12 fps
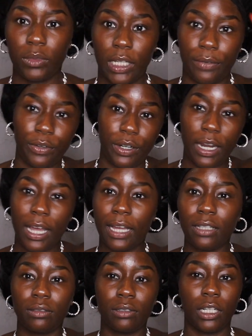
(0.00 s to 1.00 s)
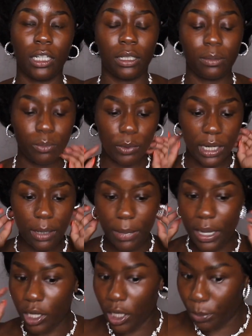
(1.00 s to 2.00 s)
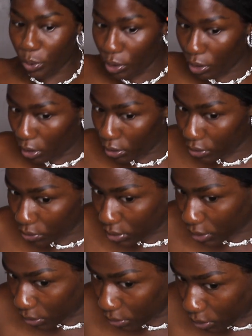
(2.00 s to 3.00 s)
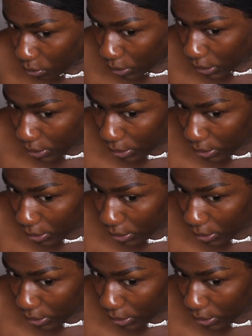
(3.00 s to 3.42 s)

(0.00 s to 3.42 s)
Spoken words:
If you're not wearing makeup, you can also still do this